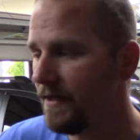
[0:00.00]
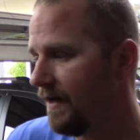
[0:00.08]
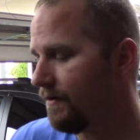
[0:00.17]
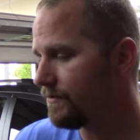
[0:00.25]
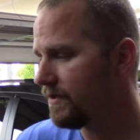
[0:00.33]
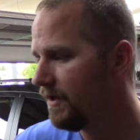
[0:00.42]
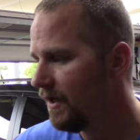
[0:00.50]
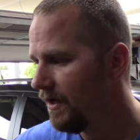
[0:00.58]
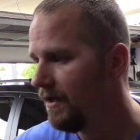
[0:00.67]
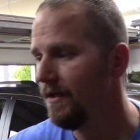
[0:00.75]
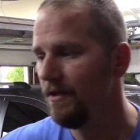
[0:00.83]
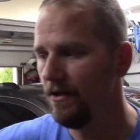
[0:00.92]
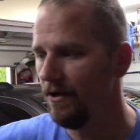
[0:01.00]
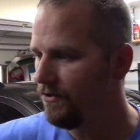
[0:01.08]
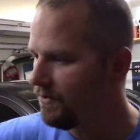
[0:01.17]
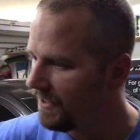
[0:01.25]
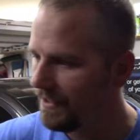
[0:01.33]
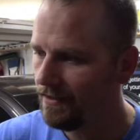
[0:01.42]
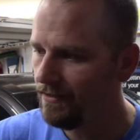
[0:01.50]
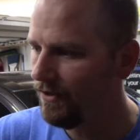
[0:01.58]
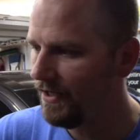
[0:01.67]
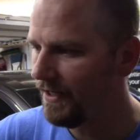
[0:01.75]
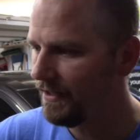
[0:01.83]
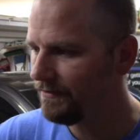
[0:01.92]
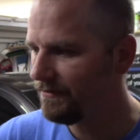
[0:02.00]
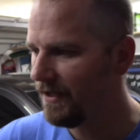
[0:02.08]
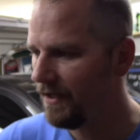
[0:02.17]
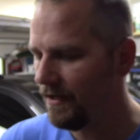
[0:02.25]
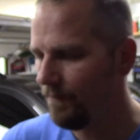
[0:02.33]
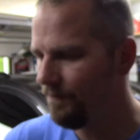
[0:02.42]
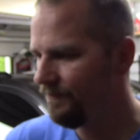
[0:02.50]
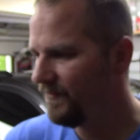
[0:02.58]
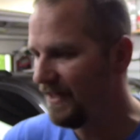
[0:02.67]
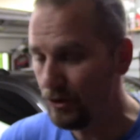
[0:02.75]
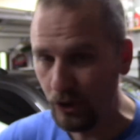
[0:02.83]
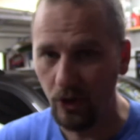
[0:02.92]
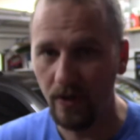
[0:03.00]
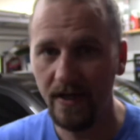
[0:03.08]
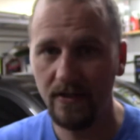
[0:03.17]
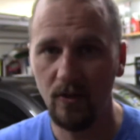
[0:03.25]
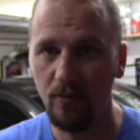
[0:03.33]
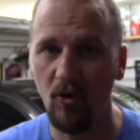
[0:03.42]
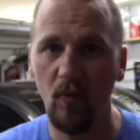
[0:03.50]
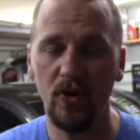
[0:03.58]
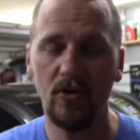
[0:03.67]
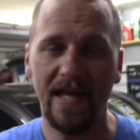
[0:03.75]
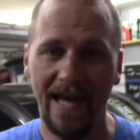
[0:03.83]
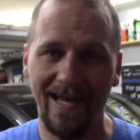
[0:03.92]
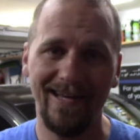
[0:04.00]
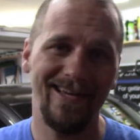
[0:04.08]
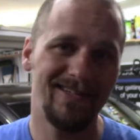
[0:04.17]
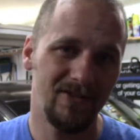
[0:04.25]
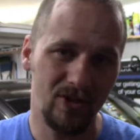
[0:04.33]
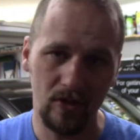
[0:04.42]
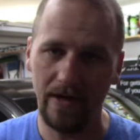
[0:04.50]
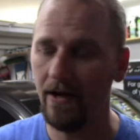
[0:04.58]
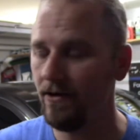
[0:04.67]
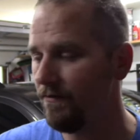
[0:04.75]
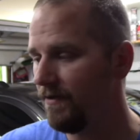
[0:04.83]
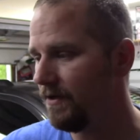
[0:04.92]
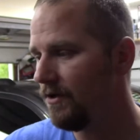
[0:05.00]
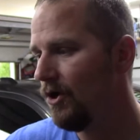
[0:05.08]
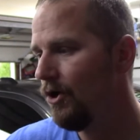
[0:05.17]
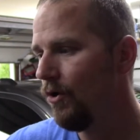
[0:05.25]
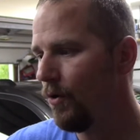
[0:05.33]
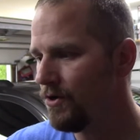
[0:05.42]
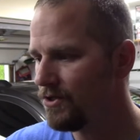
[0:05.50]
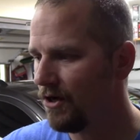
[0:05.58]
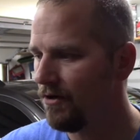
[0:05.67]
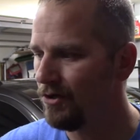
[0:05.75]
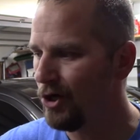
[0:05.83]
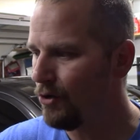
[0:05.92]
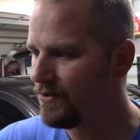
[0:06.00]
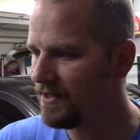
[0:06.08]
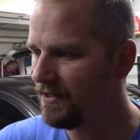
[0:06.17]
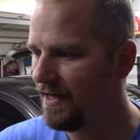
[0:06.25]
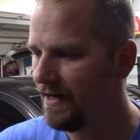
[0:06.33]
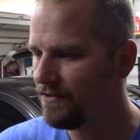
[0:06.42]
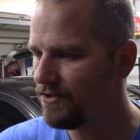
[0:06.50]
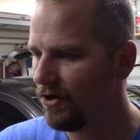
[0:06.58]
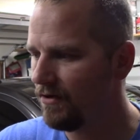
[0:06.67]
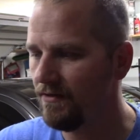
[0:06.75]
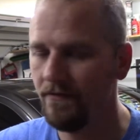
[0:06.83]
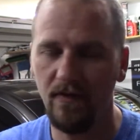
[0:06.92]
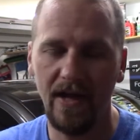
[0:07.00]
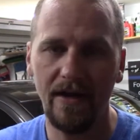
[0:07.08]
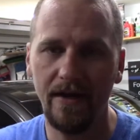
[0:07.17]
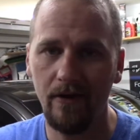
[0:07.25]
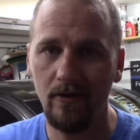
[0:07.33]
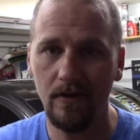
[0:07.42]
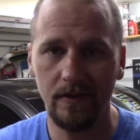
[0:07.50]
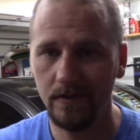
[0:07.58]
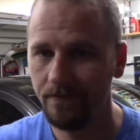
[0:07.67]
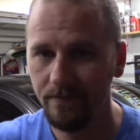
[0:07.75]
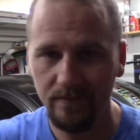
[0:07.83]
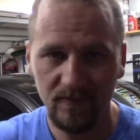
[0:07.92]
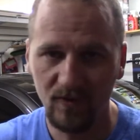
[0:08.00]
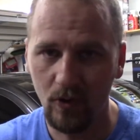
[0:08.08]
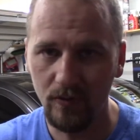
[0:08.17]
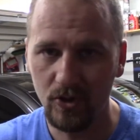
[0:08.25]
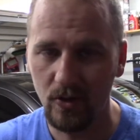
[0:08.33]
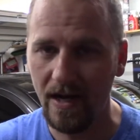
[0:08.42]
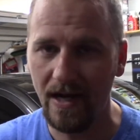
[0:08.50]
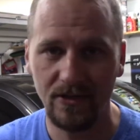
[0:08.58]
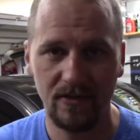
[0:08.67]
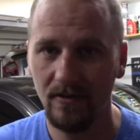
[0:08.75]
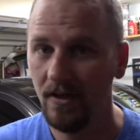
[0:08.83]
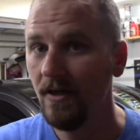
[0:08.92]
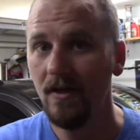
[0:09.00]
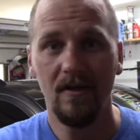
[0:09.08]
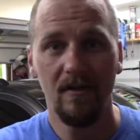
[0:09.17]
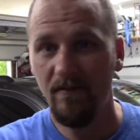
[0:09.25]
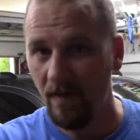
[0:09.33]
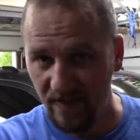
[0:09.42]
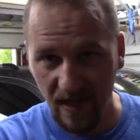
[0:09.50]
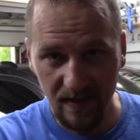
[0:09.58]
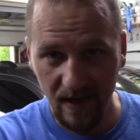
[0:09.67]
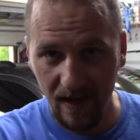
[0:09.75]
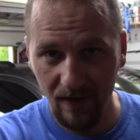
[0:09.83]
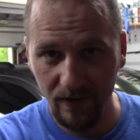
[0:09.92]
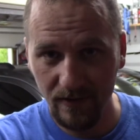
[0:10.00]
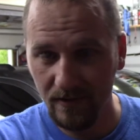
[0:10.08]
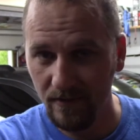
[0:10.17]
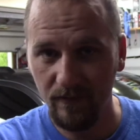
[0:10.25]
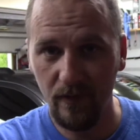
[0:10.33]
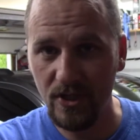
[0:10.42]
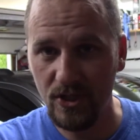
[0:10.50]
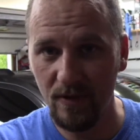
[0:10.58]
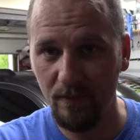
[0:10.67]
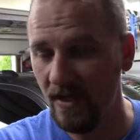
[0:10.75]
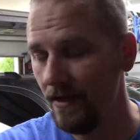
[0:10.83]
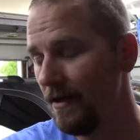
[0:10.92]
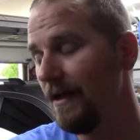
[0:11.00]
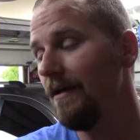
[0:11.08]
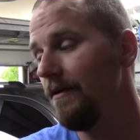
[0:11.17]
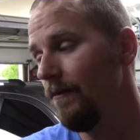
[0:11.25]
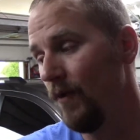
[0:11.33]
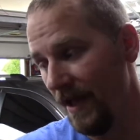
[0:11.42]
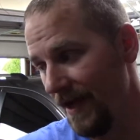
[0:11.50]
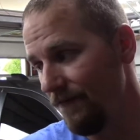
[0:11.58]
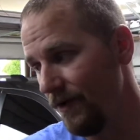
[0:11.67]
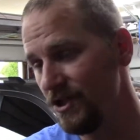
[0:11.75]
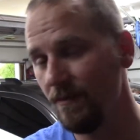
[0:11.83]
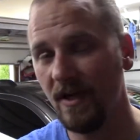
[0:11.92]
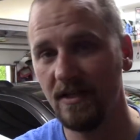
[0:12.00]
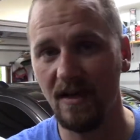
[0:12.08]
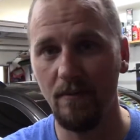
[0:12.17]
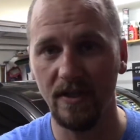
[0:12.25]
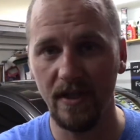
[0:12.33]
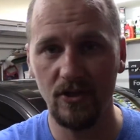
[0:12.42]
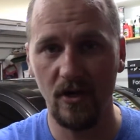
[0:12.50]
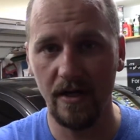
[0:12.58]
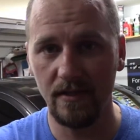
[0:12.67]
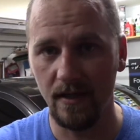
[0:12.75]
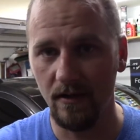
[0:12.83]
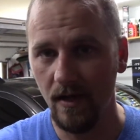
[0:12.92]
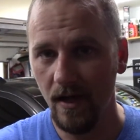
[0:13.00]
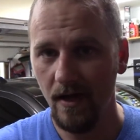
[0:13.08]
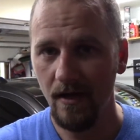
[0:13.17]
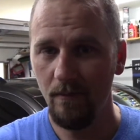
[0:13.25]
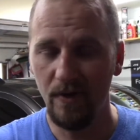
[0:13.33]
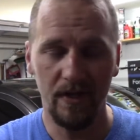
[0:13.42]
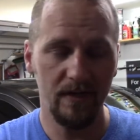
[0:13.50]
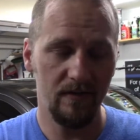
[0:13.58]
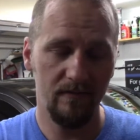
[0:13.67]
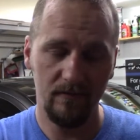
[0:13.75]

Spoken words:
towels. You know, you get it dirty to the point where you can't get the dirt out of it, or you start noticing that it's starting to flatten out on you. Throw in the trash. $15, free shipping. Well, I got free shipping because I bought that drying towel, but